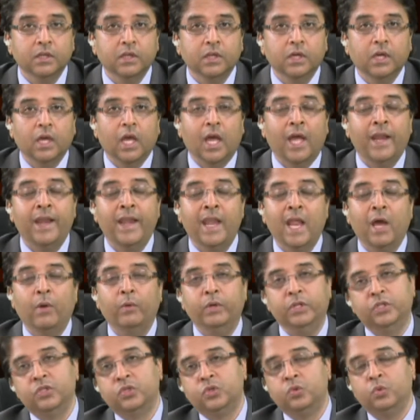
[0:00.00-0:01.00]
and now
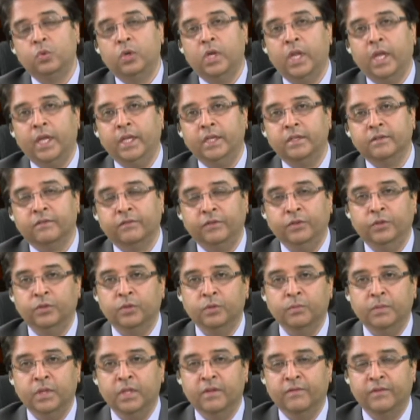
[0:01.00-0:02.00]
it's too late for you to
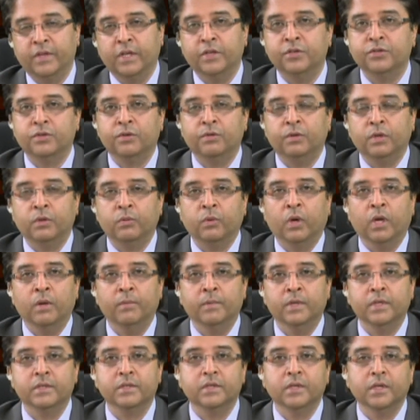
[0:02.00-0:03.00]
meet the financial
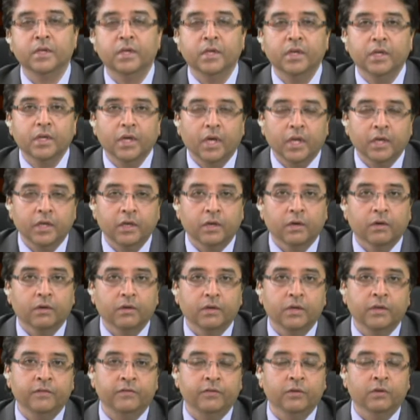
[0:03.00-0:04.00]
requirement. And
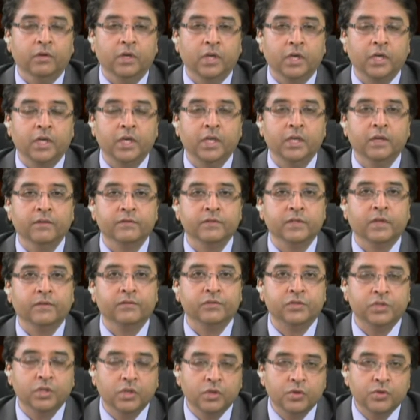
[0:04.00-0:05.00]
if you're lucky enough to have
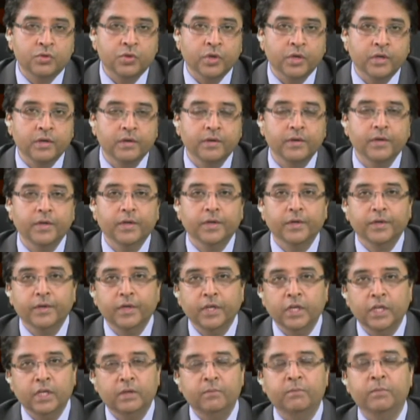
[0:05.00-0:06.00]
children,
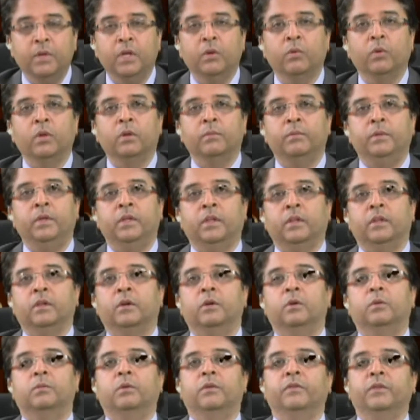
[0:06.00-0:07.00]
it may well be that the
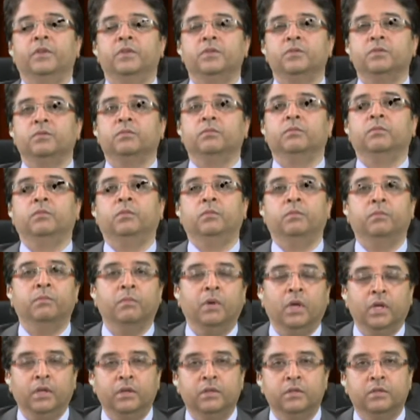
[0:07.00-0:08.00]
Home Office
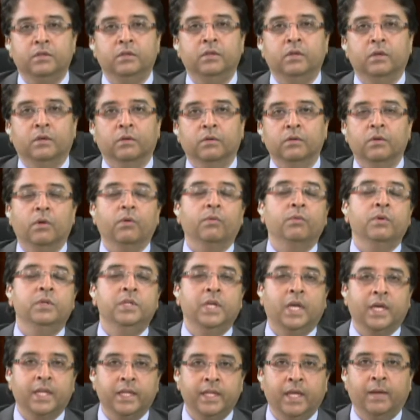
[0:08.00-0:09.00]
might not
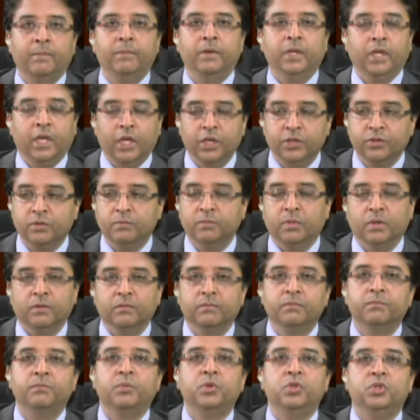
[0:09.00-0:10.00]
reject the application but
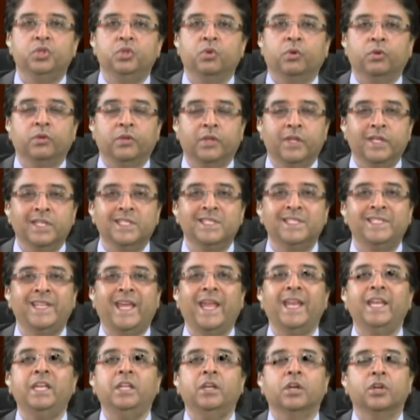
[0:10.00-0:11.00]
put you onto this
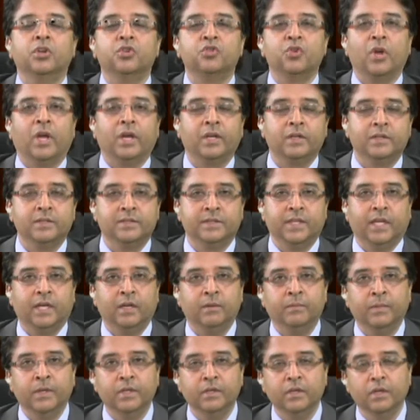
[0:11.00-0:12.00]
10-year track to
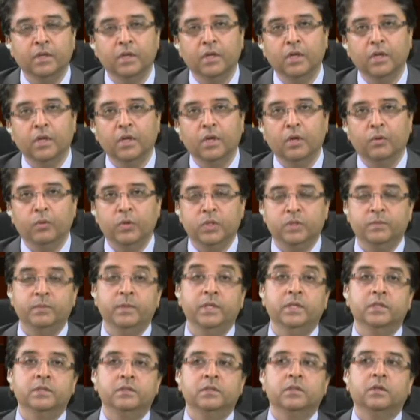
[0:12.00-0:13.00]
settlement, which
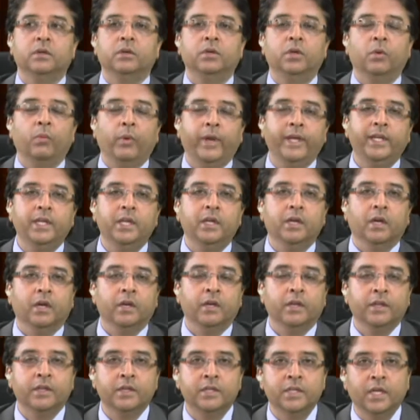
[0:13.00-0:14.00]
means you're waiting
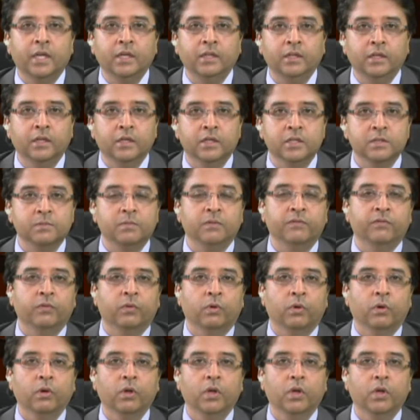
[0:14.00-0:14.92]
another 10 years before